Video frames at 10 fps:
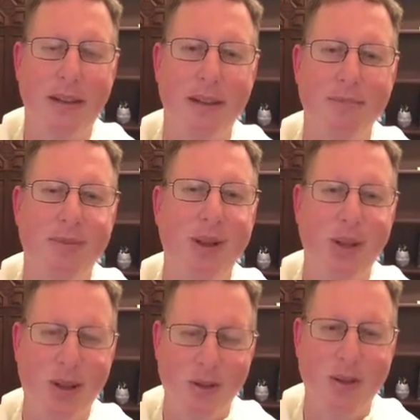
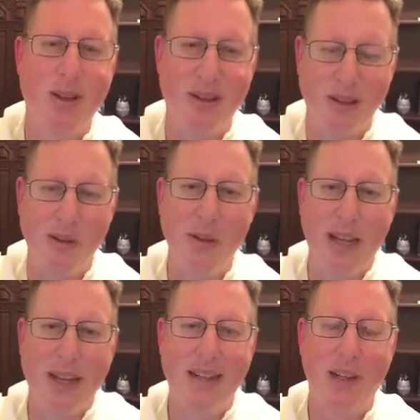You want to know
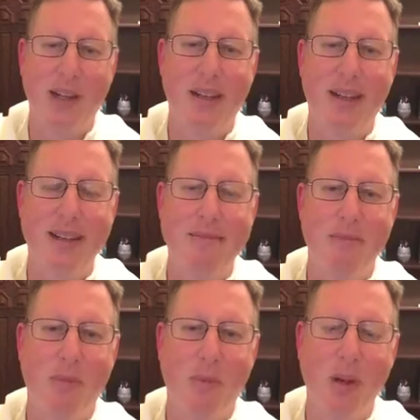
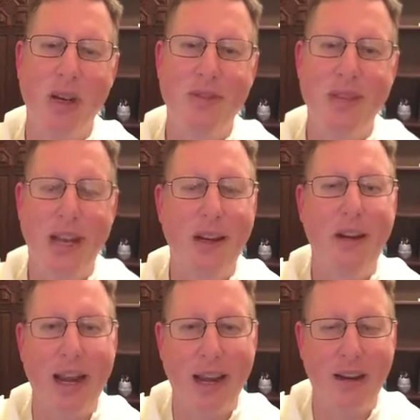that where you set
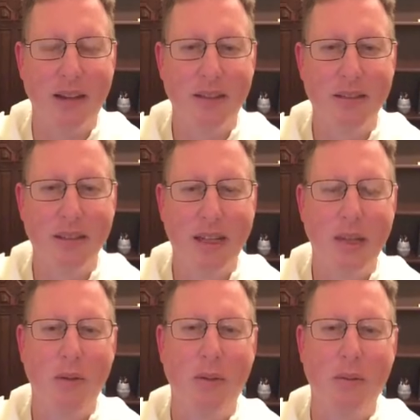your anchor
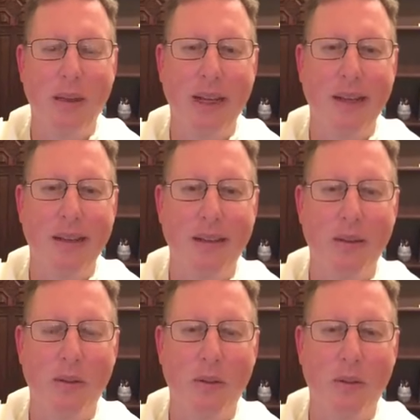will be
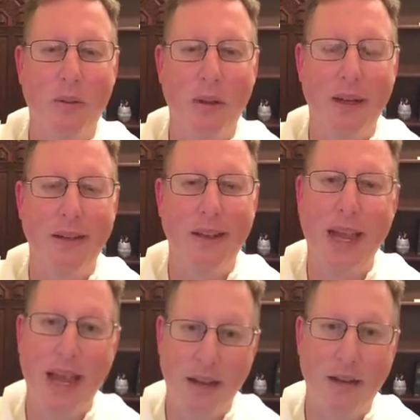where the
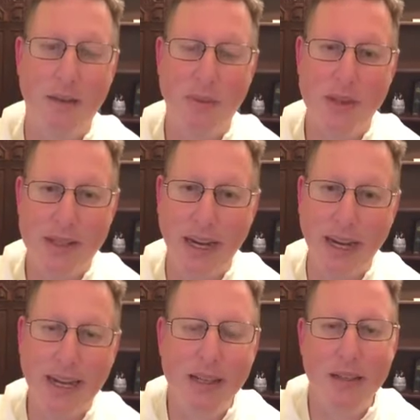anchor will stay